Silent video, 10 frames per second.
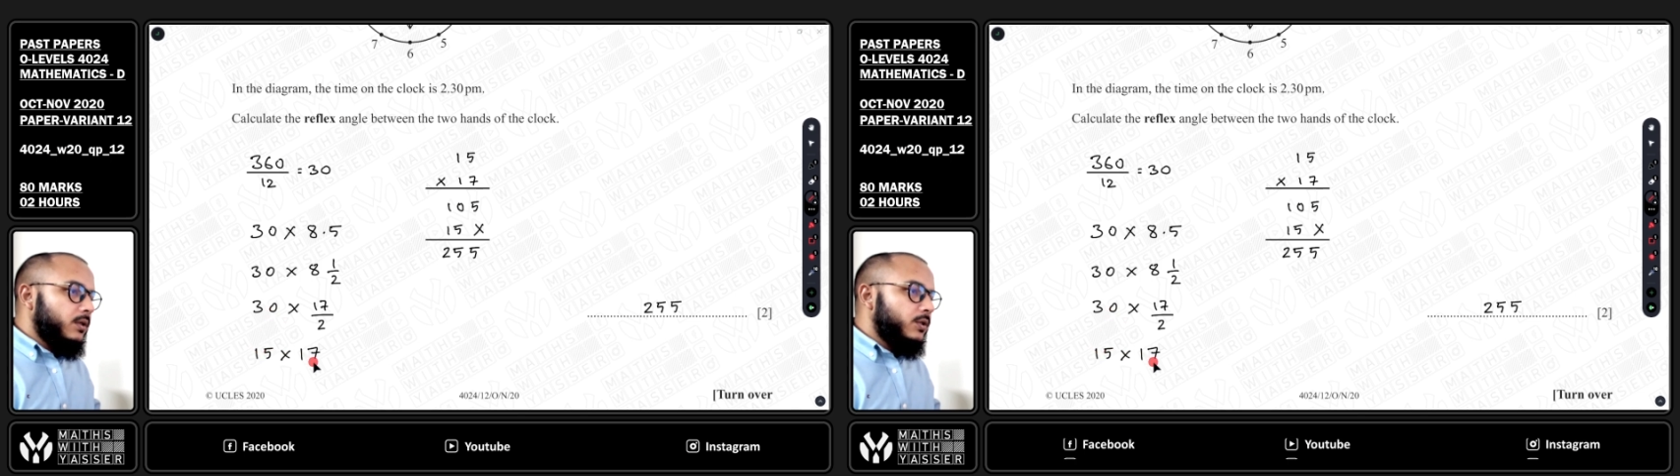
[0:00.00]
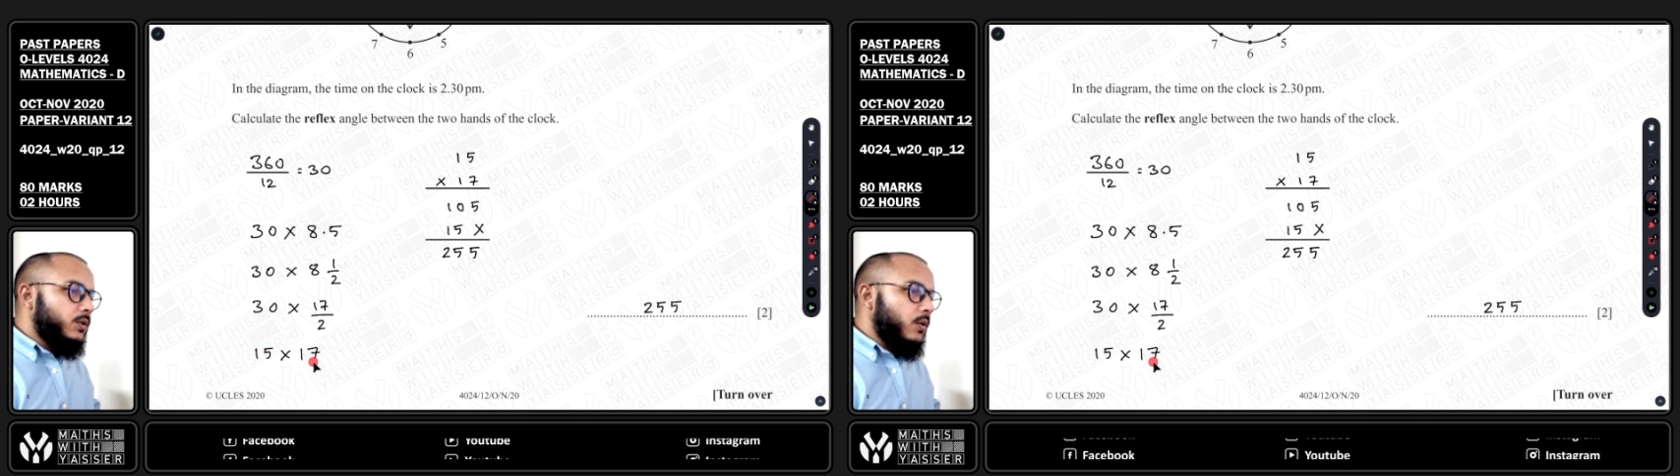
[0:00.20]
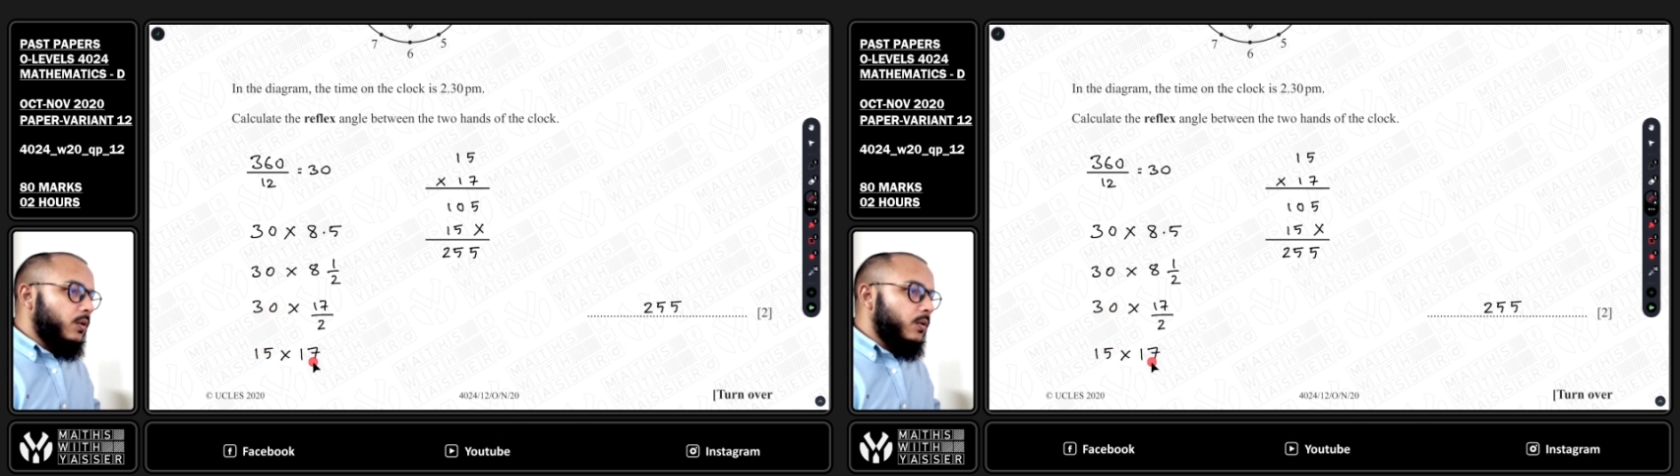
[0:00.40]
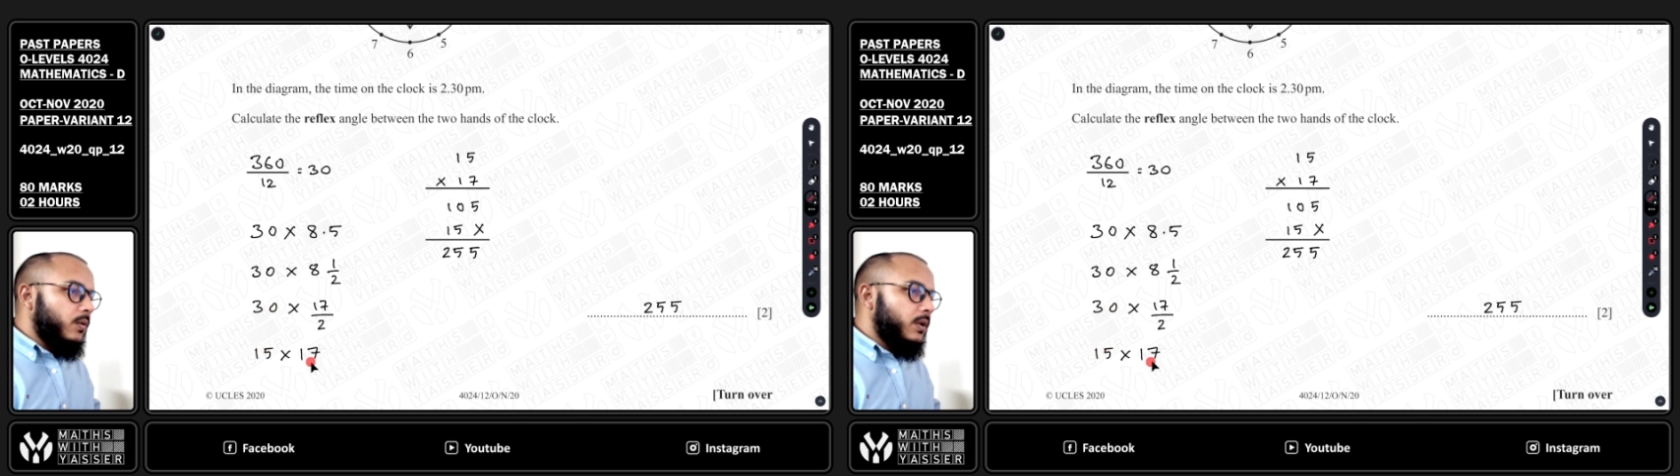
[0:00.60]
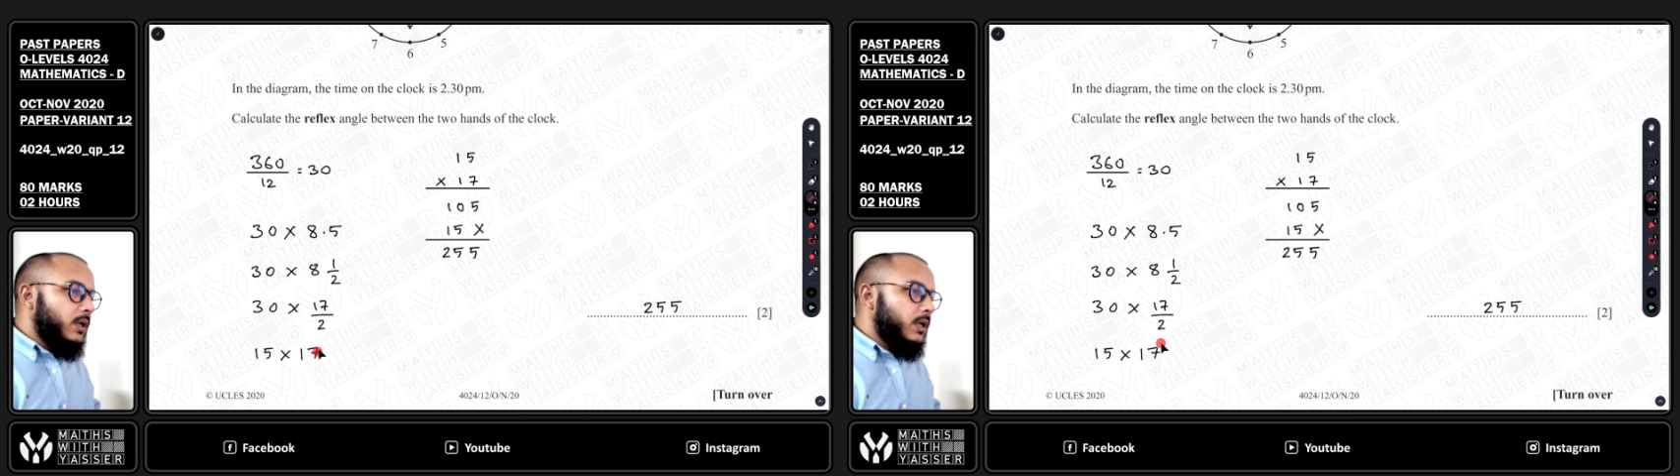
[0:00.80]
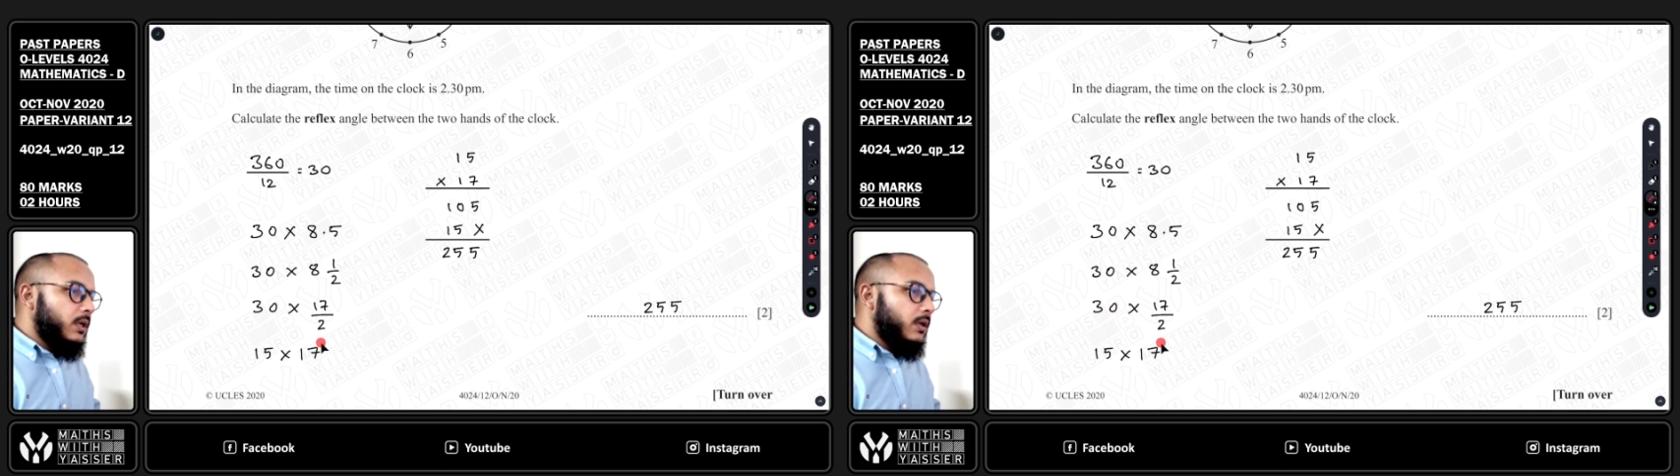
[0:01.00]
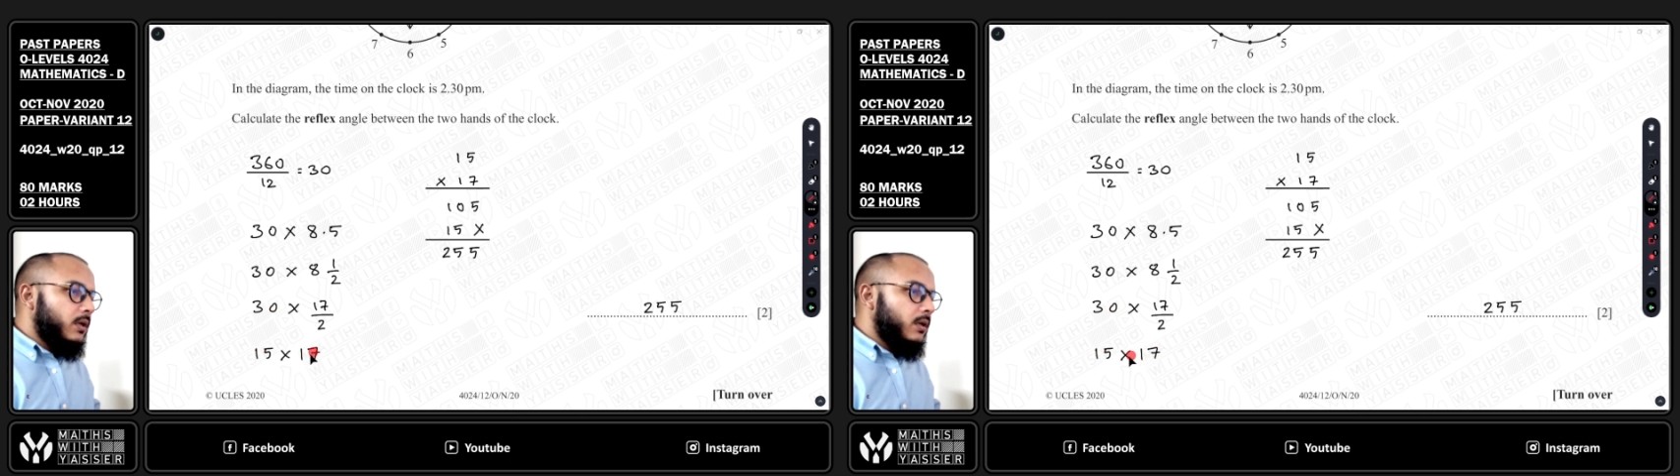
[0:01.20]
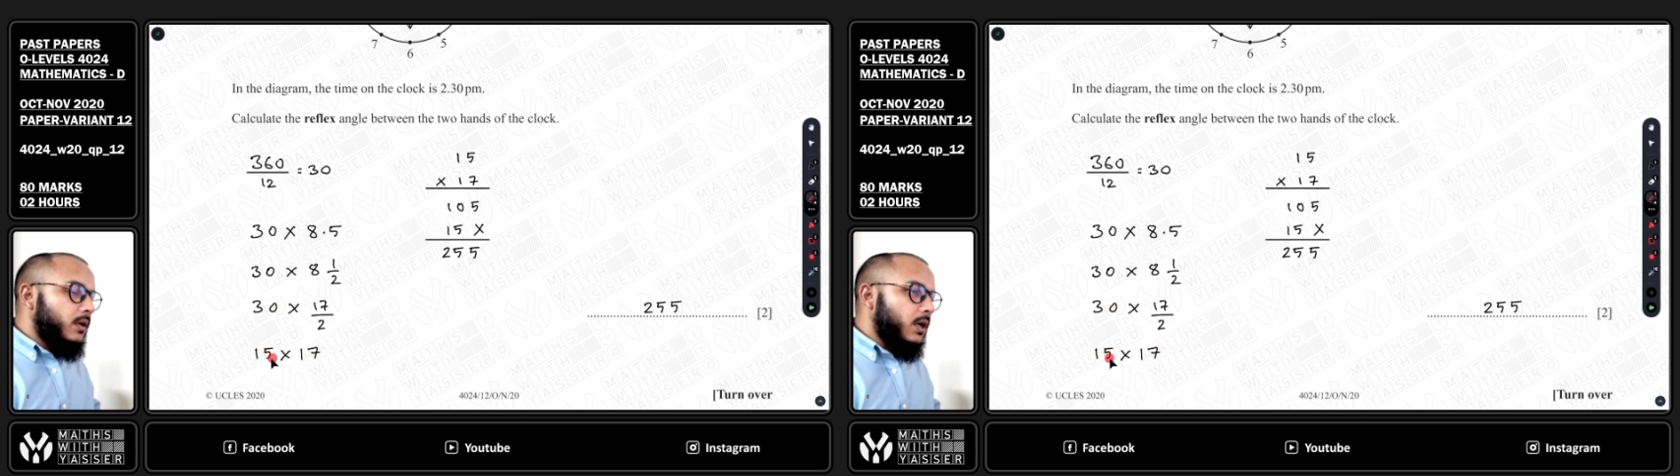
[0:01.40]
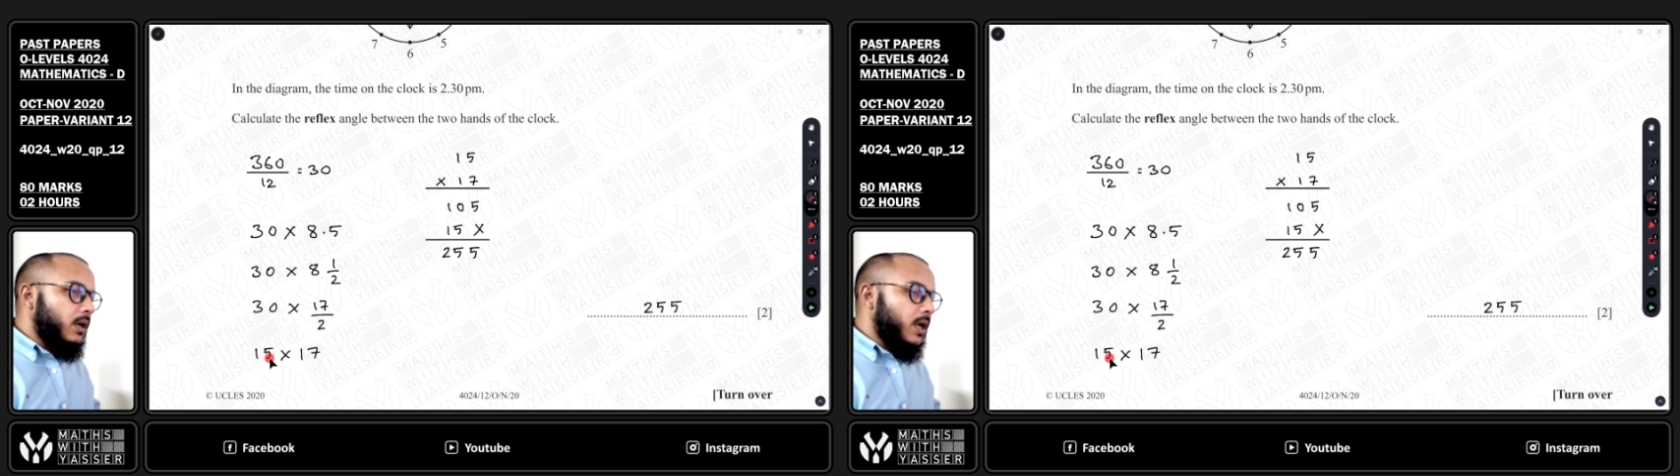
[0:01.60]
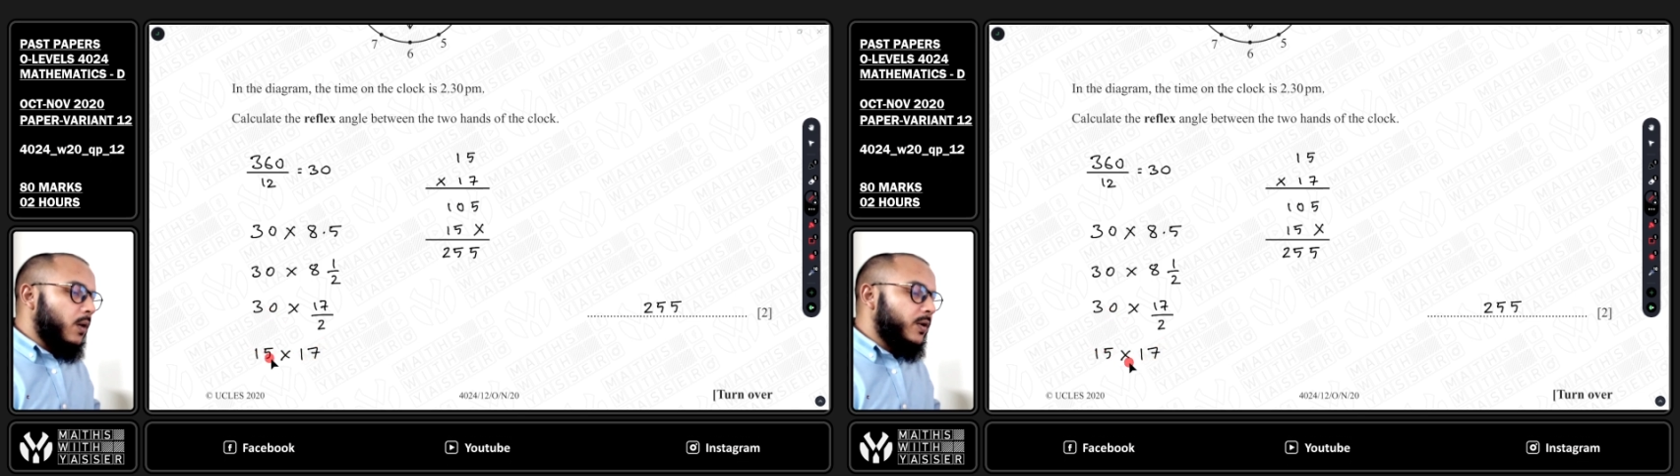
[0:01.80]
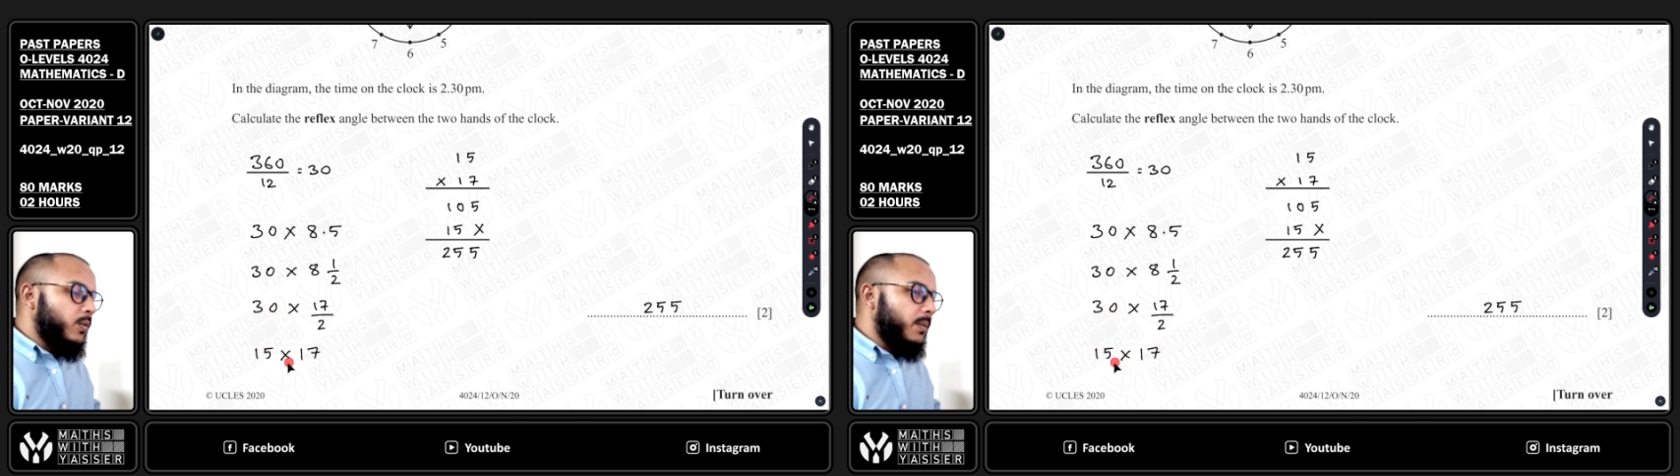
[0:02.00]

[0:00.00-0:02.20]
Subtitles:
So now it will